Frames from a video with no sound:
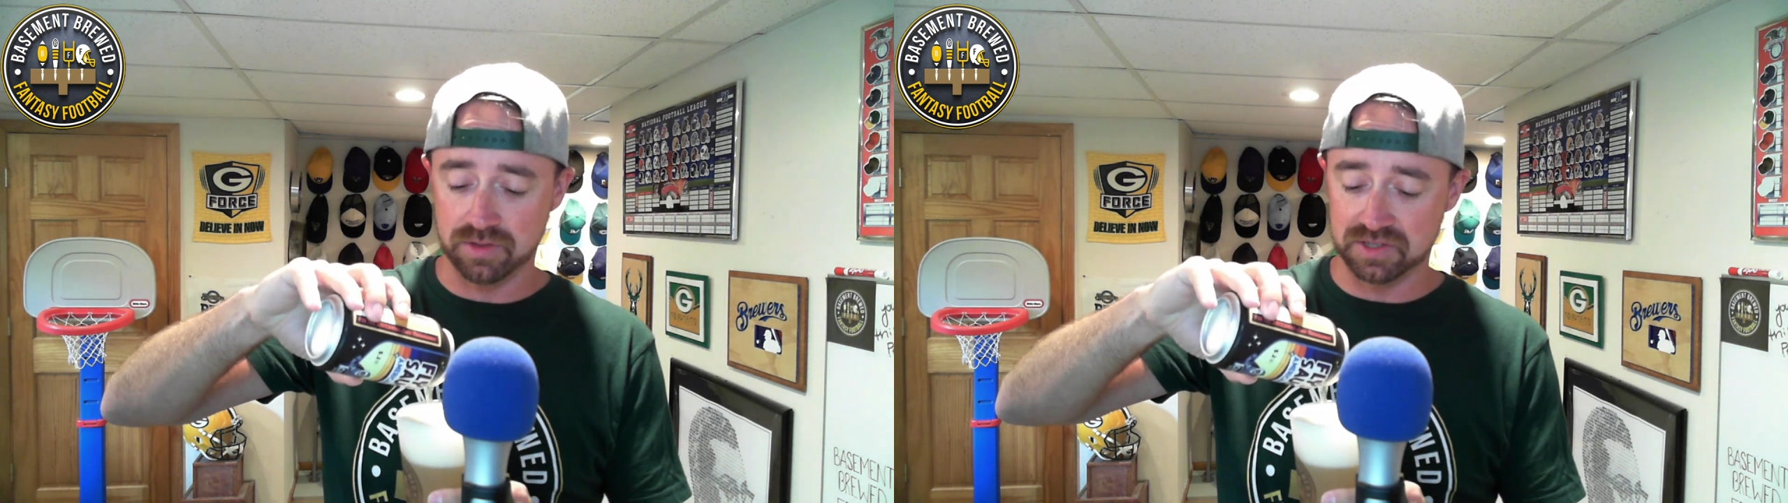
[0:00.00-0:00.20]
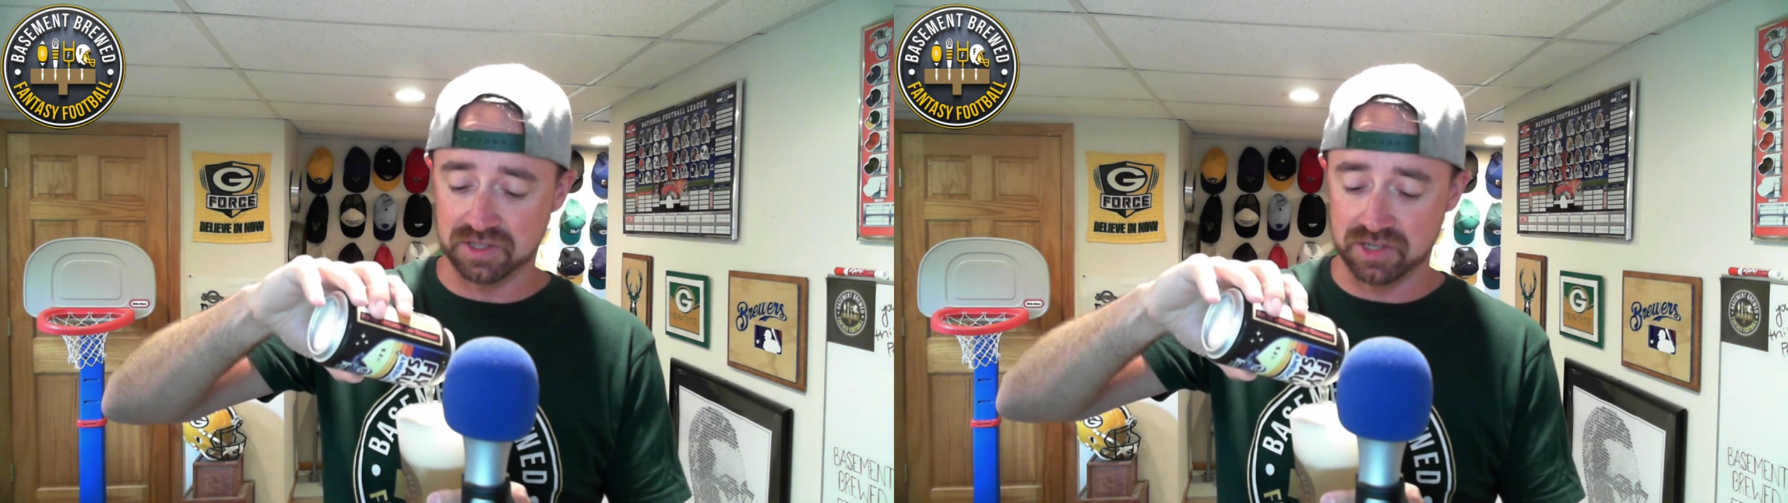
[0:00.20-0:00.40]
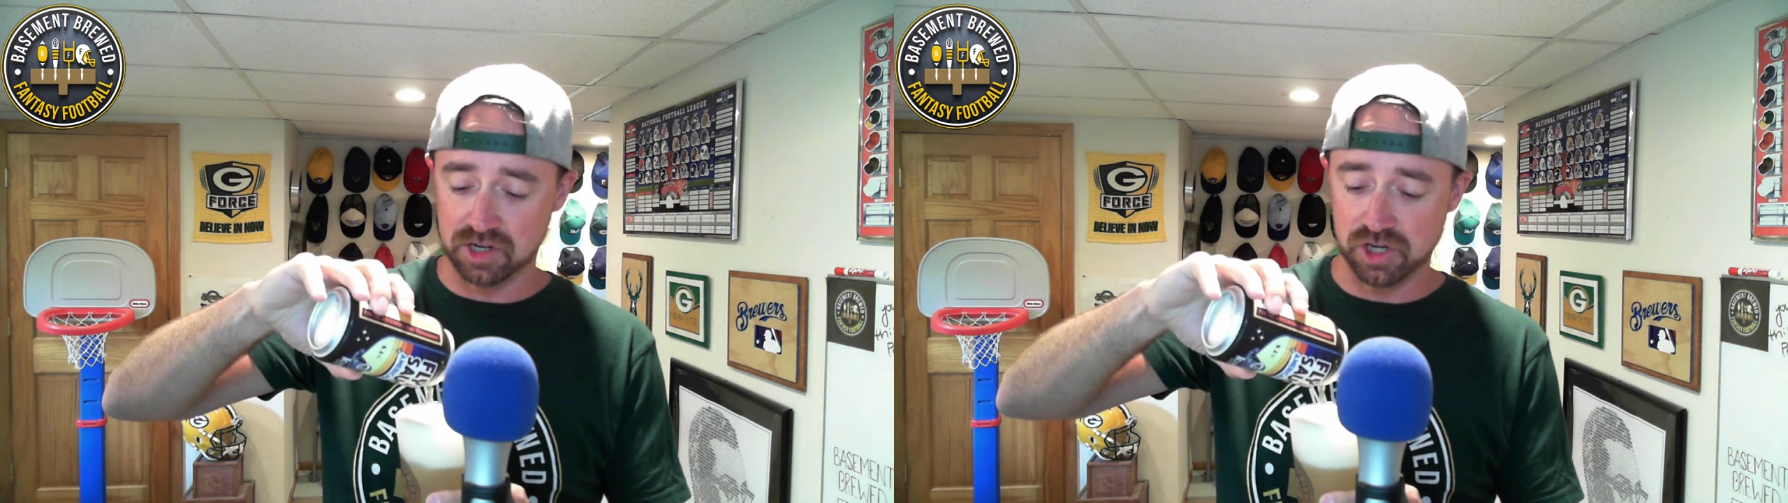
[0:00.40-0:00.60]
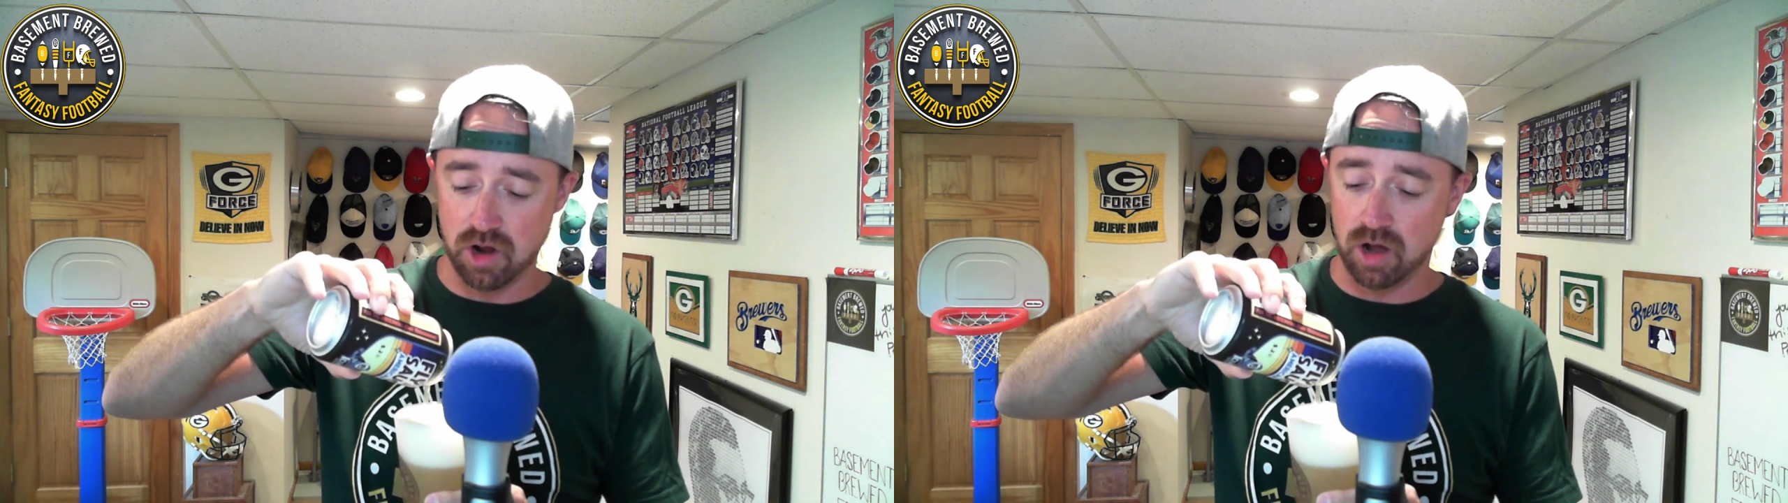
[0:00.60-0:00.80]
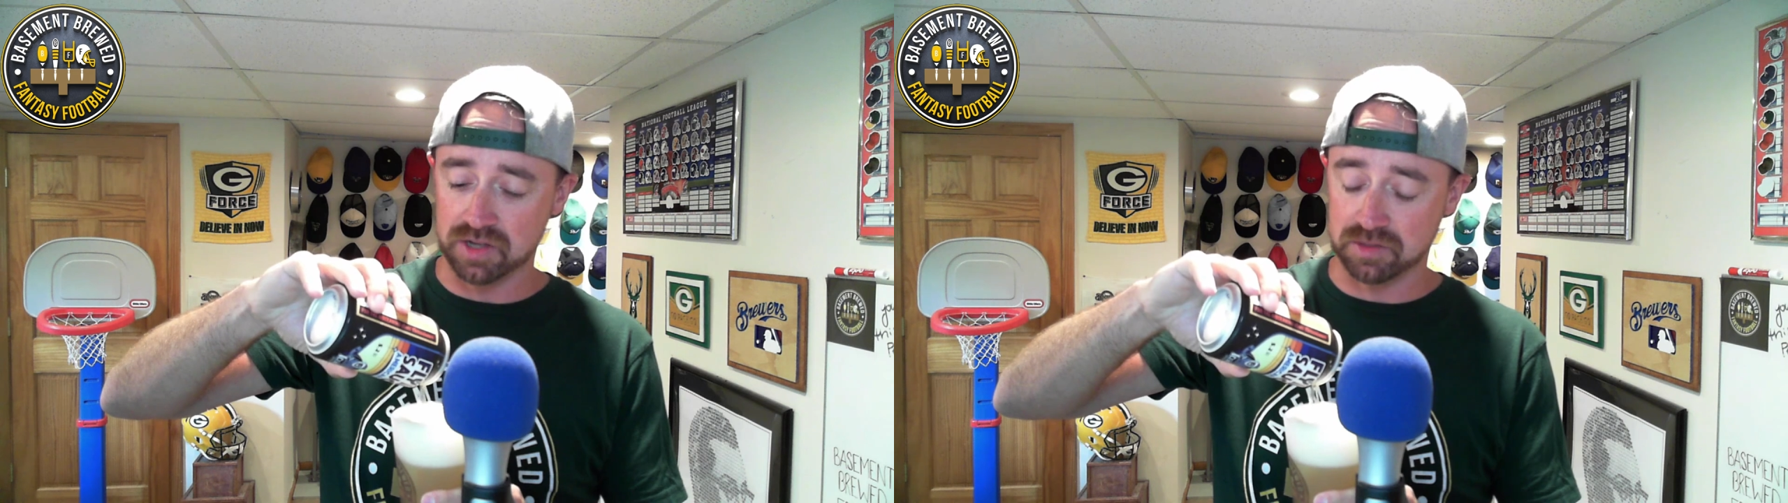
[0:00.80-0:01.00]
This is such an
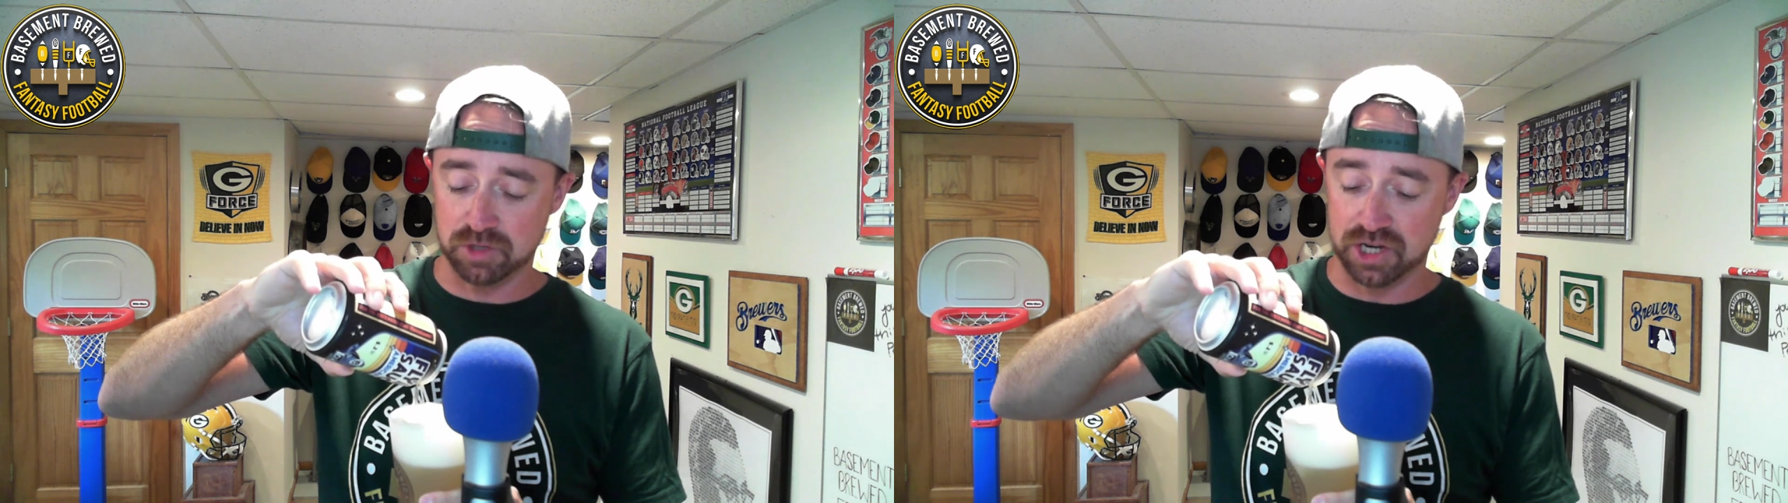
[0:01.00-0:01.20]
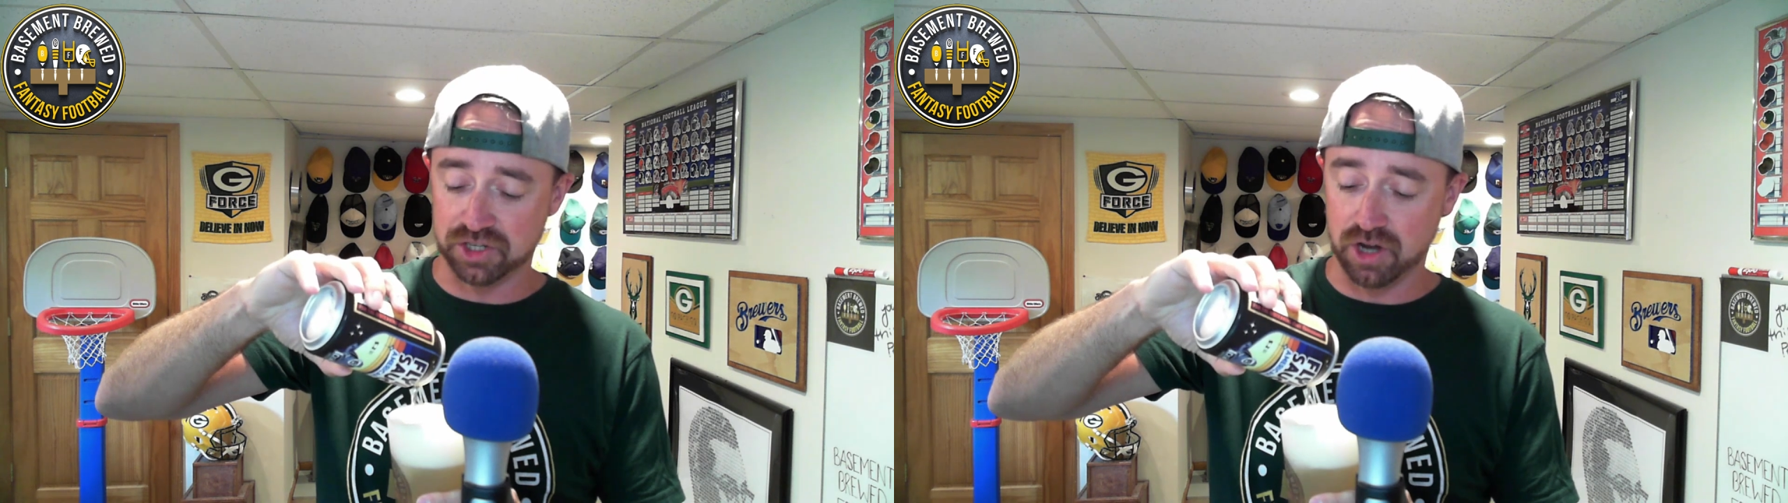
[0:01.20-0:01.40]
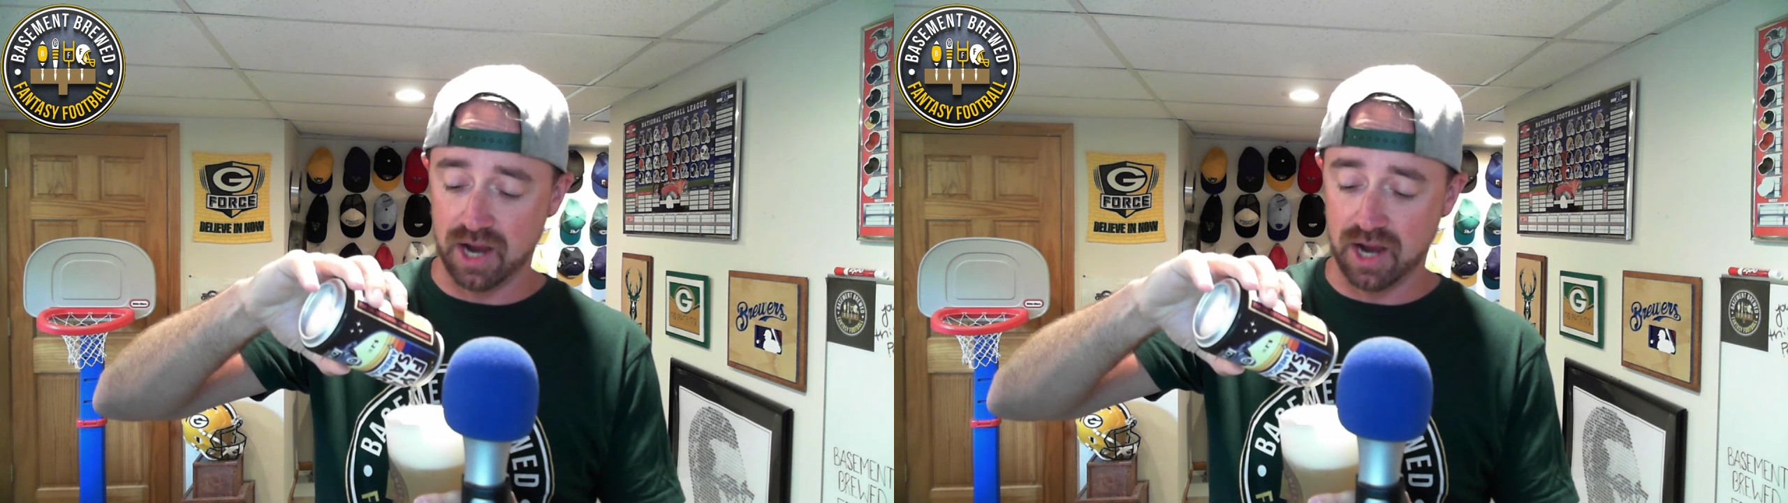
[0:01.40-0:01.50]
awesome gesture.